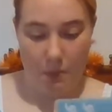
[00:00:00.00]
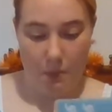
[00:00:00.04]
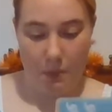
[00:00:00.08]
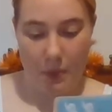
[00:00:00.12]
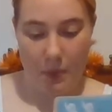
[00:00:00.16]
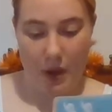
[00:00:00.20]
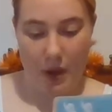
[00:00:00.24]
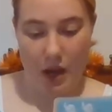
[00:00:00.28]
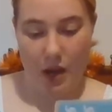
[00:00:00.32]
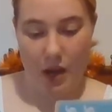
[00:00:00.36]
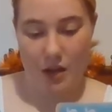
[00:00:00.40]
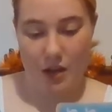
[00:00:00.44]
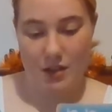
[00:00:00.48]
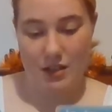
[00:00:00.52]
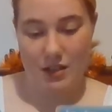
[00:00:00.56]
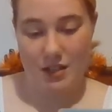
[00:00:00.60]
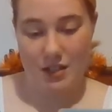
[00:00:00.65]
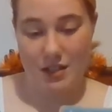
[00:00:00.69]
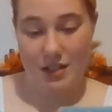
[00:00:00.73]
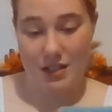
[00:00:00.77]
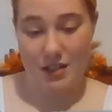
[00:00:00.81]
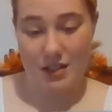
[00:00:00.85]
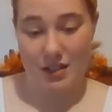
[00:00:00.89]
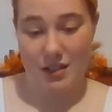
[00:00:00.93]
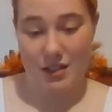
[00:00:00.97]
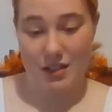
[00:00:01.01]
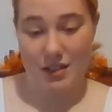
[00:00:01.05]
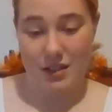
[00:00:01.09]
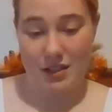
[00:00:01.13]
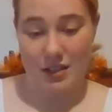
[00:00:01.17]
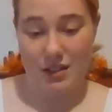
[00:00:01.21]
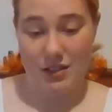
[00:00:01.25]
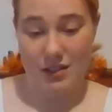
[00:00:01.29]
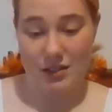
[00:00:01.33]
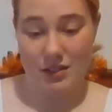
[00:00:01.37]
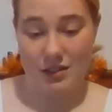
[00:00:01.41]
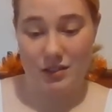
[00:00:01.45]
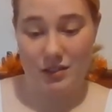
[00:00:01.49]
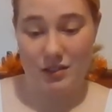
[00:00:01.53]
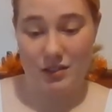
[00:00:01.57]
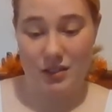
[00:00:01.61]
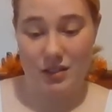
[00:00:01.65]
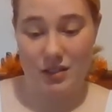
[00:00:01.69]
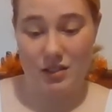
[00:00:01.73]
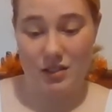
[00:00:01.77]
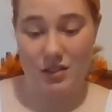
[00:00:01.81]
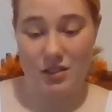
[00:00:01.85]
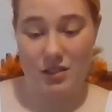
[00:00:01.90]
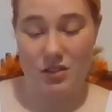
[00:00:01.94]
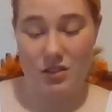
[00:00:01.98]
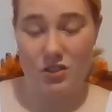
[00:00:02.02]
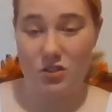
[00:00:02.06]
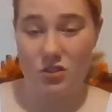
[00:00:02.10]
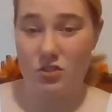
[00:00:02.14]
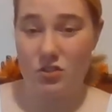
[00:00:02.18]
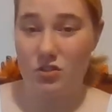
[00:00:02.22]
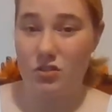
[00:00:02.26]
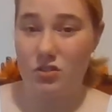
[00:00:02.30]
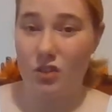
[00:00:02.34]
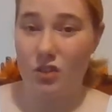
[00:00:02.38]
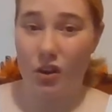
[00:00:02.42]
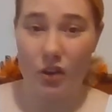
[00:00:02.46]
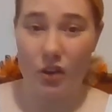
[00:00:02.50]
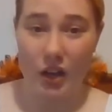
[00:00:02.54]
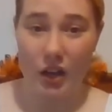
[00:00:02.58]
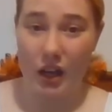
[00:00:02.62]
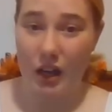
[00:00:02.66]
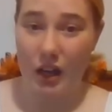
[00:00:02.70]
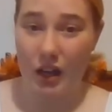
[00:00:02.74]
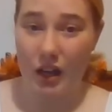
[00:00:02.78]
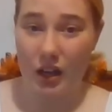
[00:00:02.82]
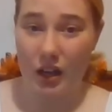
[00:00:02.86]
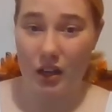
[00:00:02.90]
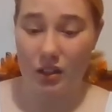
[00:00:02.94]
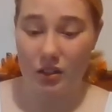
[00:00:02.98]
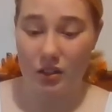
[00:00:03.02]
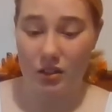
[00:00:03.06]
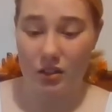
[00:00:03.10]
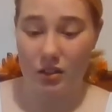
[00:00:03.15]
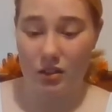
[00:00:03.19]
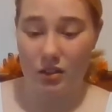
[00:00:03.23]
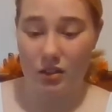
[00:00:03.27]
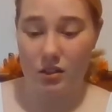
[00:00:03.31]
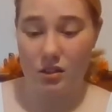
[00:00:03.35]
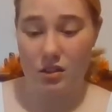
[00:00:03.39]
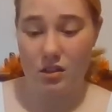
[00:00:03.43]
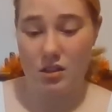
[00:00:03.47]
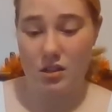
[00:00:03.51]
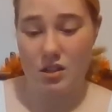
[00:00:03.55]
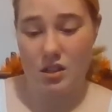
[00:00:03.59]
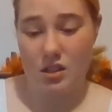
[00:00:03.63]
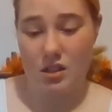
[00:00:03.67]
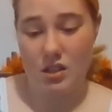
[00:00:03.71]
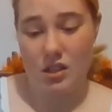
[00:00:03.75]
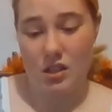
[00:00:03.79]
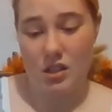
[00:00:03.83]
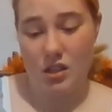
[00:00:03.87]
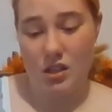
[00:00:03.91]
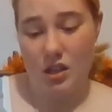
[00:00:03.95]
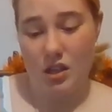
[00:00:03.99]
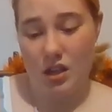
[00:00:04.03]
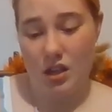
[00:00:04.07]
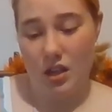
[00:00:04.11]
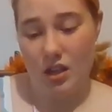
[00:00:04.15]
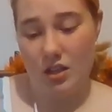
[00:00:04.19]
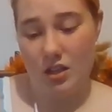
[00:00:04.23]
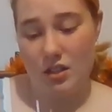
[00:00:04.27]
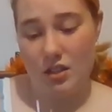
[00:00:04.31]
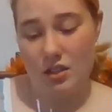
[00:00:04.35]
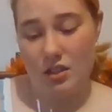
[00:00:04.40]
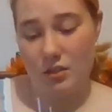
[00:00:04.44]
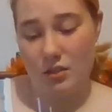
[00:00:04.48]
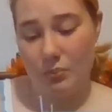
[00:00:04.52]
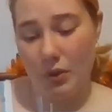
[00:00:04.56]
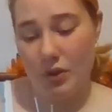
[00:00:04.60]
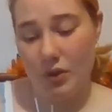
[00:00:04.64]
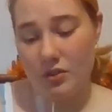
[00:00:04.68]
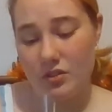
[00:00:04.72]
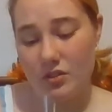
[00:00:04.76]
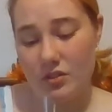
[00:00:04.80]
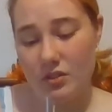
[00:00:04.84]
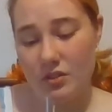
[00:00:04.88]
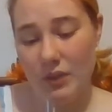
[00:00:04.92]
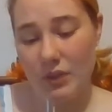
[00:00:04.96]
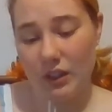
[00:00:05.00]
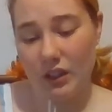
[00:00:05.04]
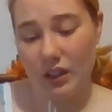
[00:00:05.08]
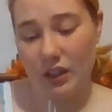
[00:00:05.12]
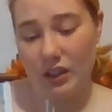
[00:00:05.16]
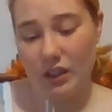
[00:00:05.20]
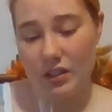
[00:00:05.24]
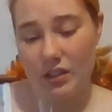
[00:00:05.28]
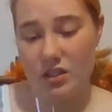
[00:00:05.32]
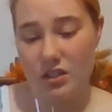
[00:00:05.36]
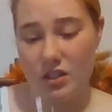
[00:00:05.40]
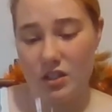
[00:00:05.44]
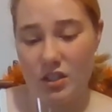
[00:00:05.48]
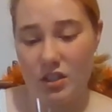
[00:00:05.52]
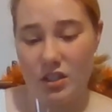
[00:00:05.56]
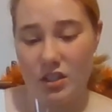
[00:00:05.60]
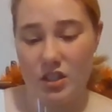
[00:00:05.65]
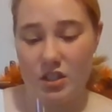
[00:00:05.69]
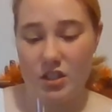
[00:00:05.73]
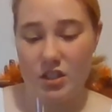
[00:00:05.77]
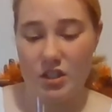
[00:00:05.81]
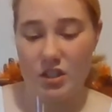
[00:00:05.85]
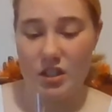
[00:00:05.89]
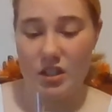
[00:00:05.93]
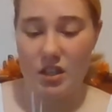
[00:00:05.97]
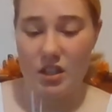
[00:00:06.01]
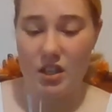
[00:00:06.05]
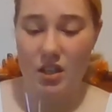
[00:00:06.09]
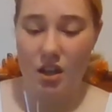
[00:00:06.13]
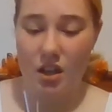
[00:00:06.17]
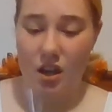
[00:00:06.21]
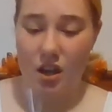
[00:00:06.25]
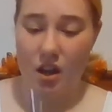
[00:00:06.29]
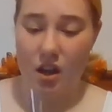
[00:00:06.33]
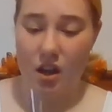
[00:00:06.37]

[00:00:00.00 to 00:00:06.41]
but it's so hard. It's supposed to be like security,